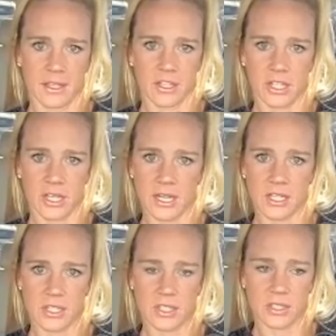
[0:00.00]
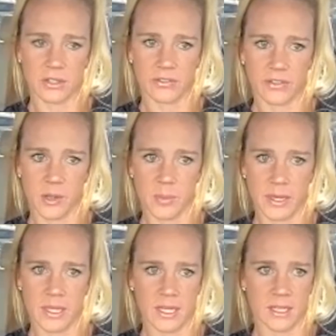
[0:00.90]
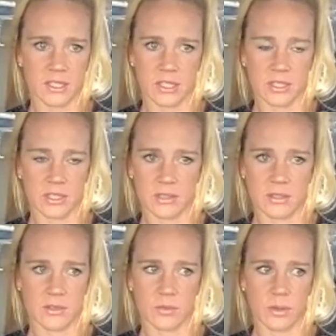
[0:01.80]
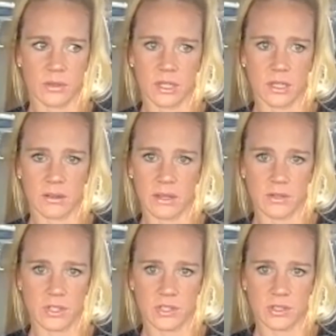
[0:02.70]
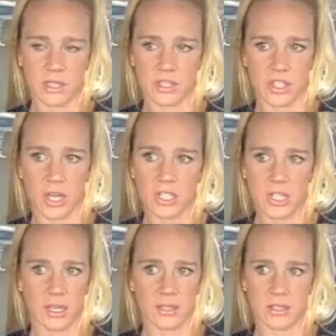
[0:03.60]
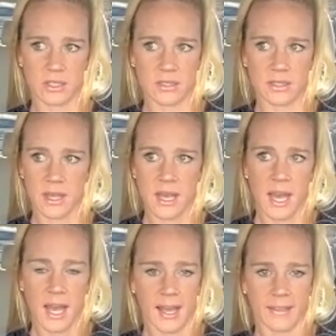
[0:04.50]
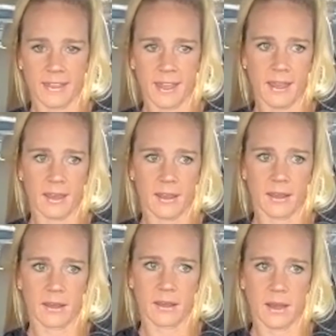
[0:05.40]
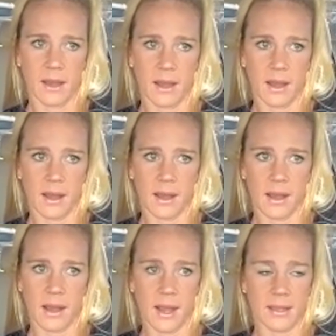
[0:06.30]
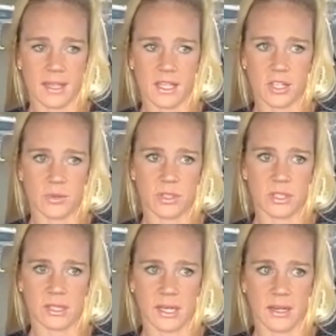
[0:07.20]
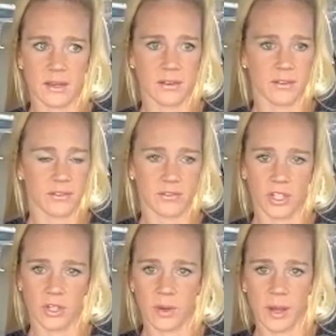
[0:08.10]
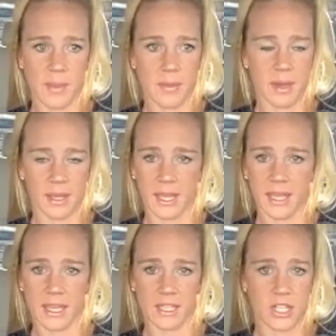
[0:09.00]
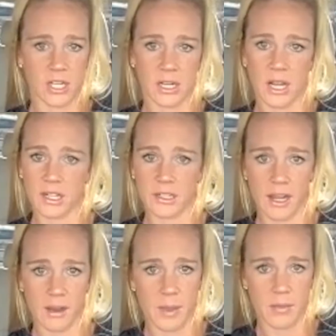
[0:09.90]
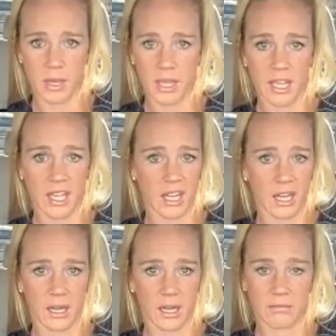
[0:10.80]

And she kind of just stood in front of Pena and just you know they were just exchanging and just I think I think she was just kind of you know what maybe I can catch her and knock her out. Maybe I can get her.